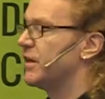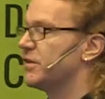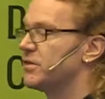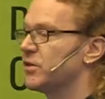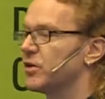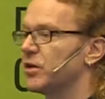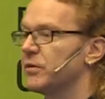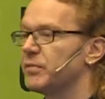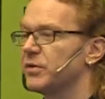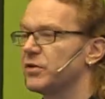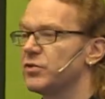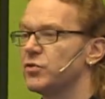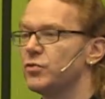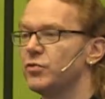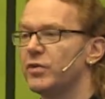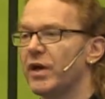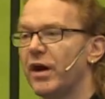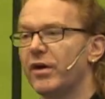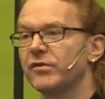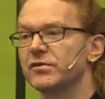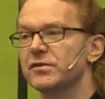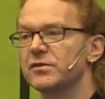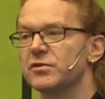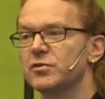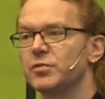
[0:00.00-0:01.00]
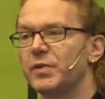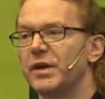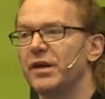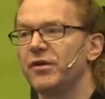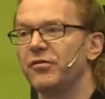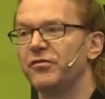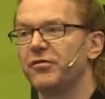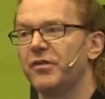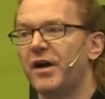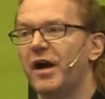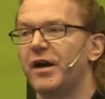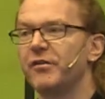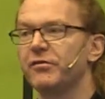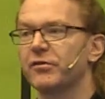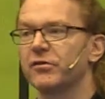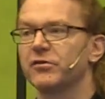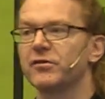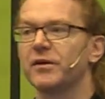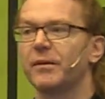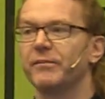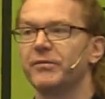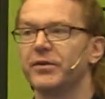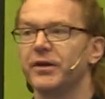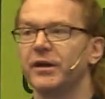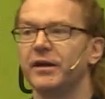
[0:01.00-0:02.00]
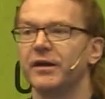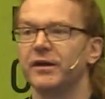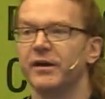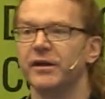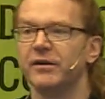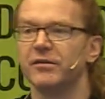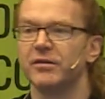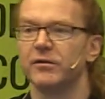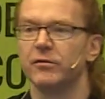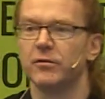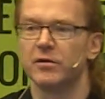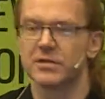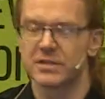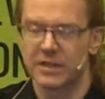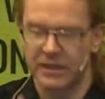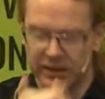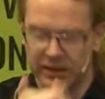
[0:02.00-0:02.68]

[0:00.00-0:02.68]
going to be 2025 or something in an interview, I was like,